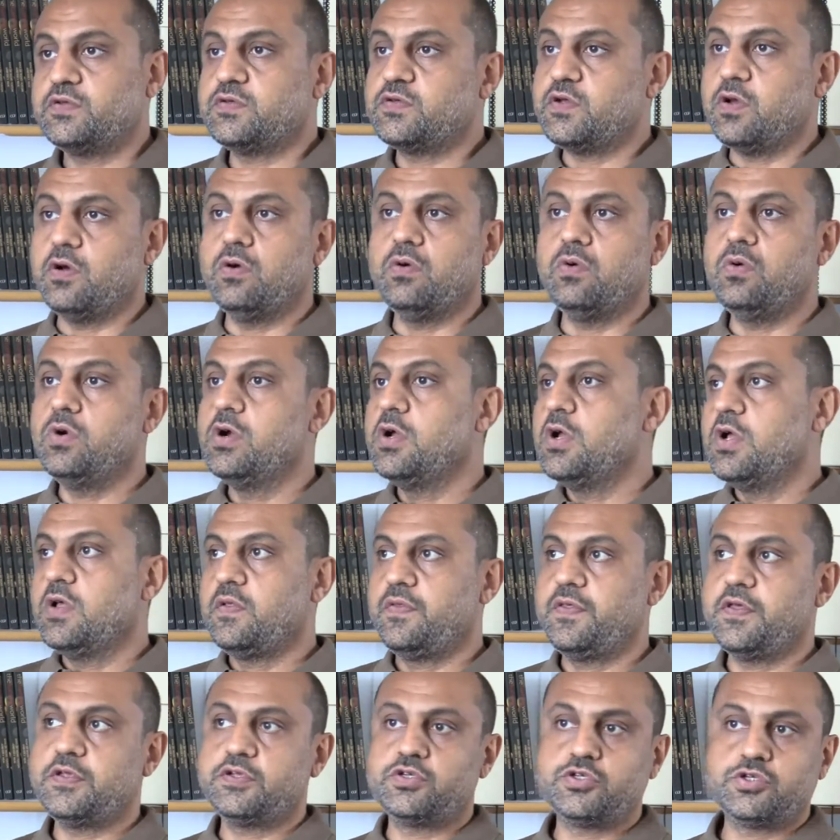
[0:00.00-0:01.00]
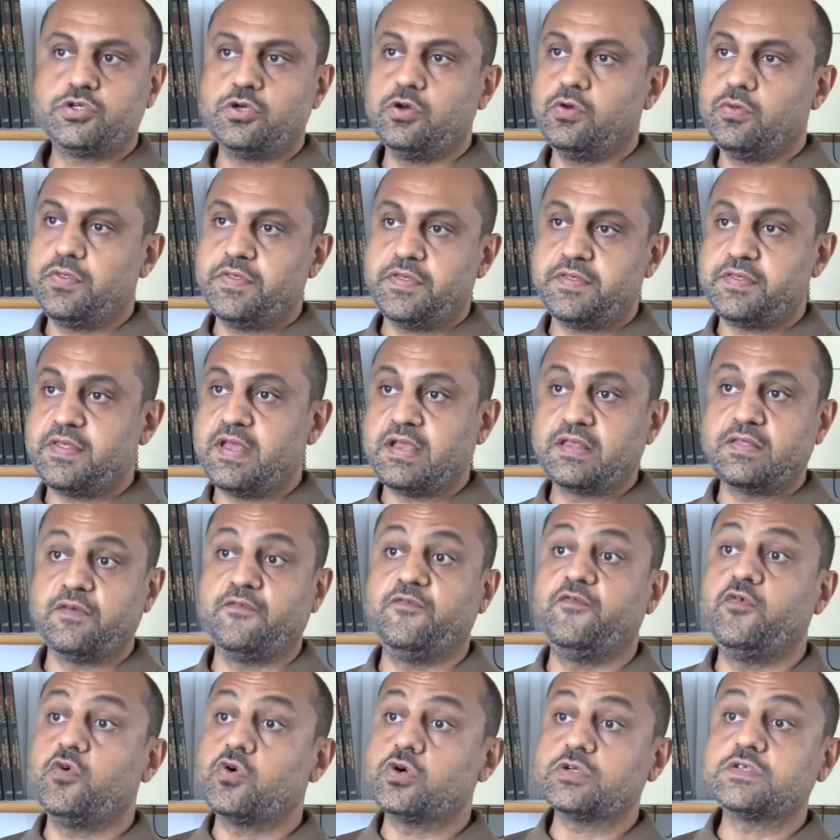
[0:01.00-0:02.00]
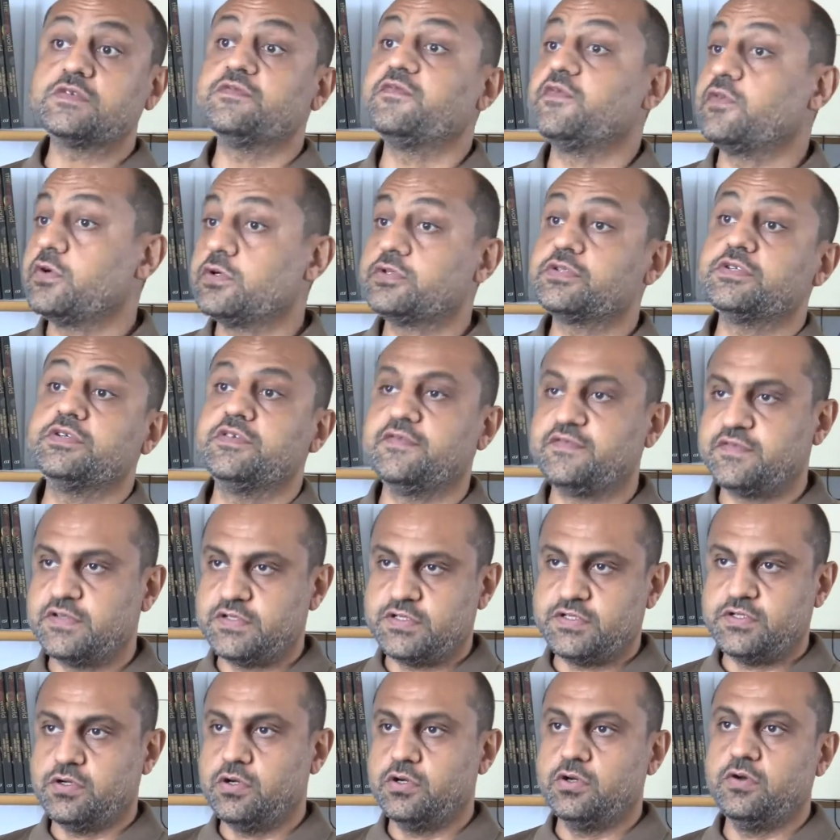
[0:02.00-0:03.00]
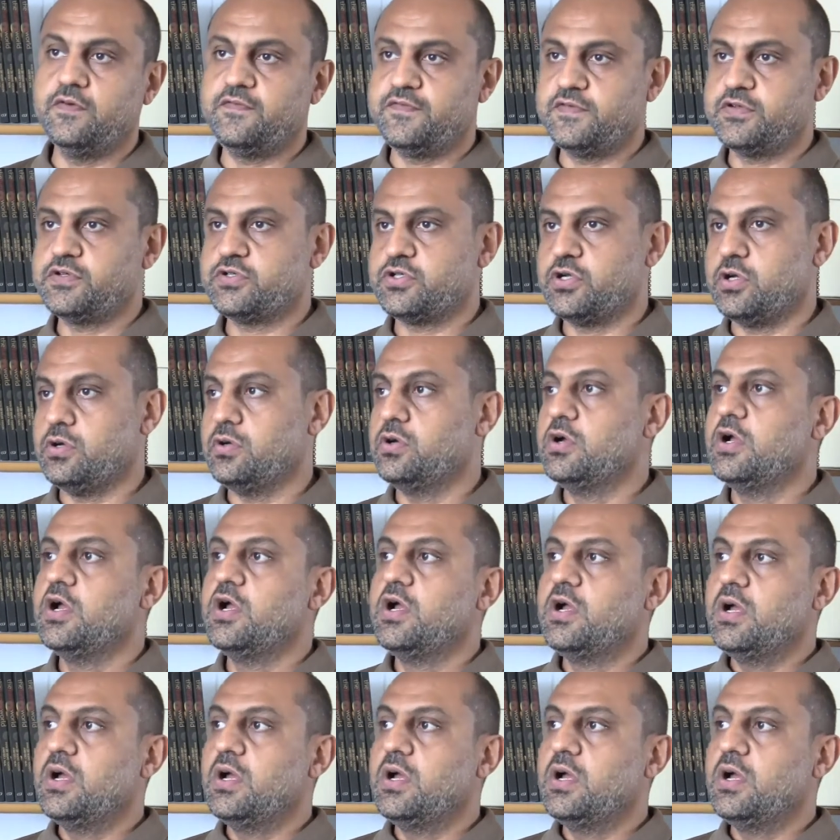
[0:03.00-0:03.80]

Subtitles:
So this is like the 4th version of the show,